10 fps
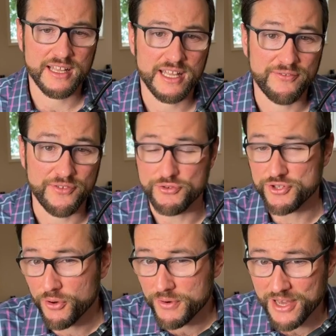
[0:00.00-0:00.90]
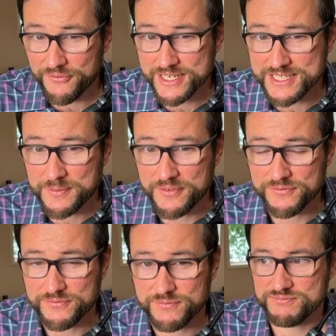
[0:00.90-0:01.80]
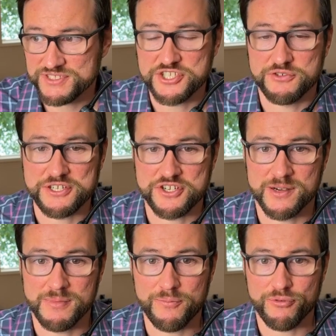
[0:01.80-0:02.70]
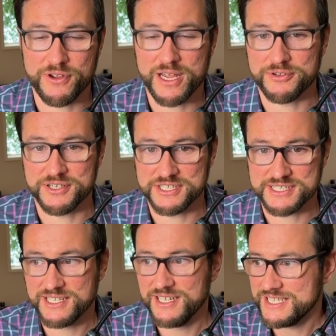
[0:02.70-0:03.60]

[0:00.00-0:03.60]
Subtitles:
If you don't have that type of situation come up where you're able to just